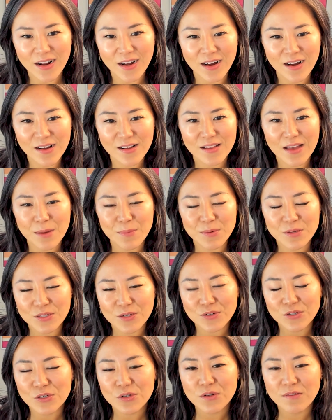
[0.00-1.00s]

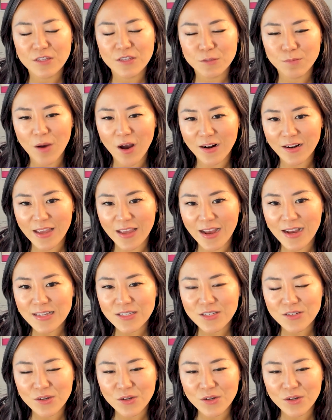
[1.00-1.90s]
episode 2 of this podcast.